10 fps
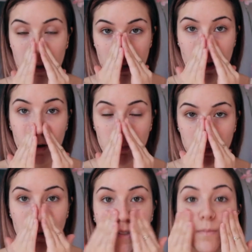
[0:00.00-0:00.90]
I have
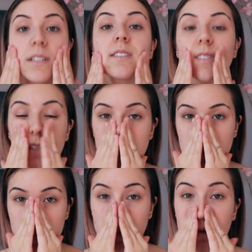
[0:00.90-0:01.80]
pores because it says
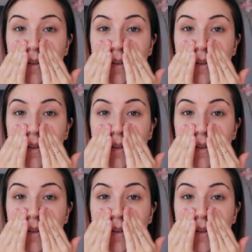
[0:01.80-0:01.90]
that it